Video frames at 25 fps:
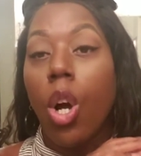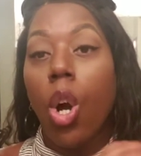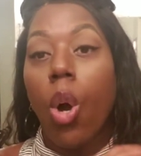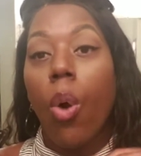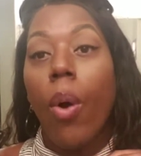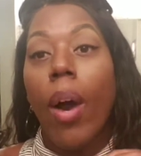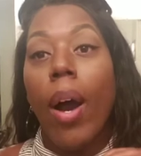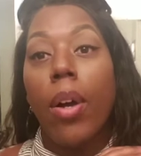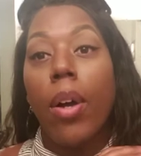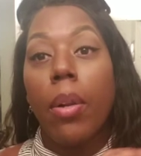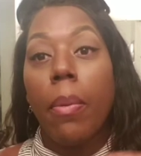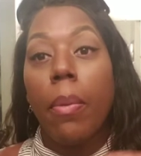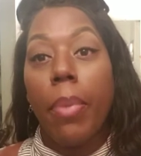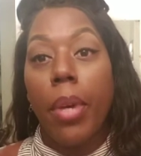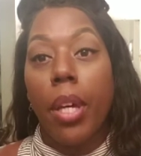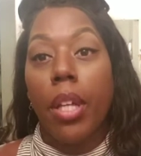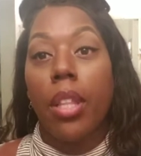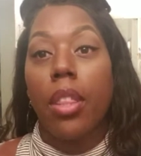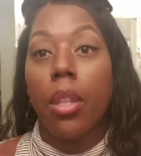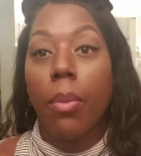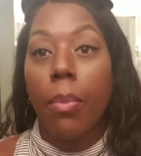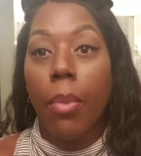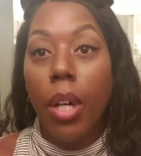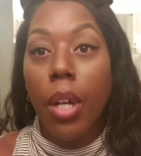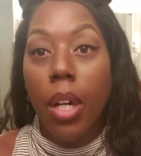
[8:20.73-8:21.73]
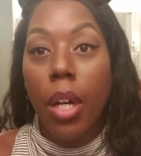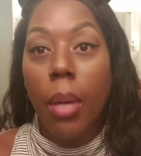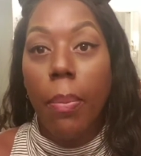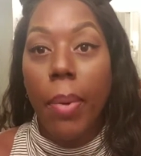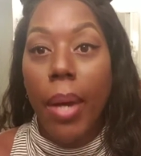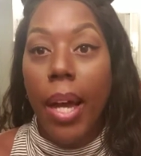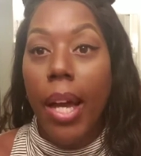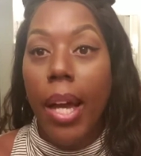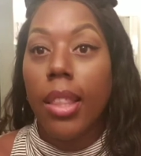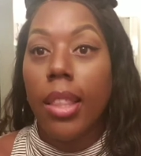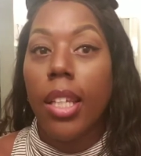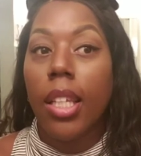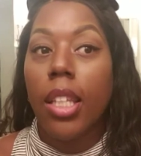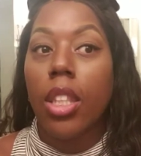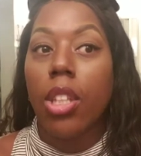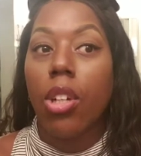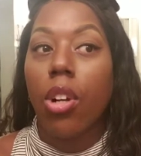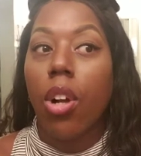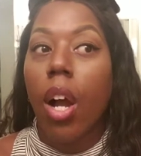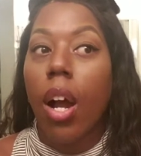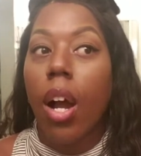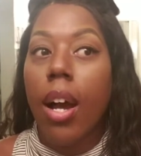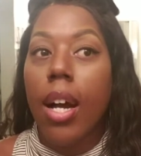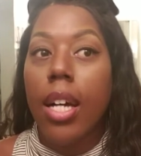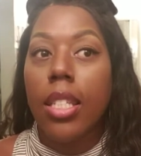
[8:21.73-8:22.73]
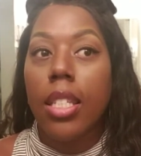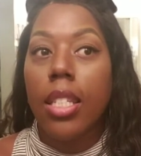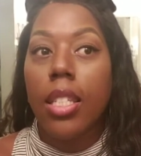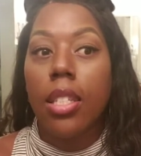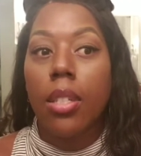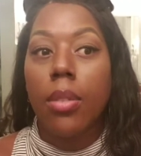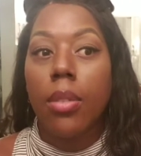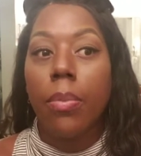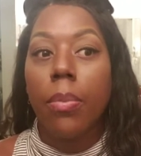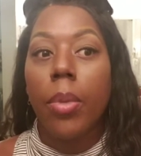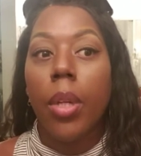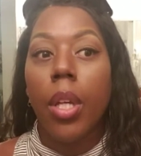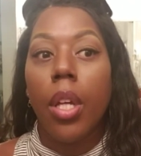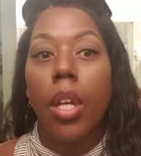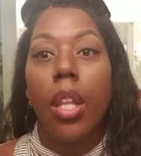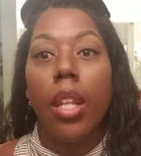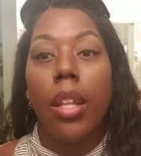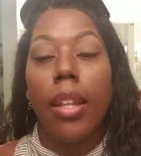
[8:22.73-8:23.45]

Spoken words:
Go out and pick them up. I think they're awesome.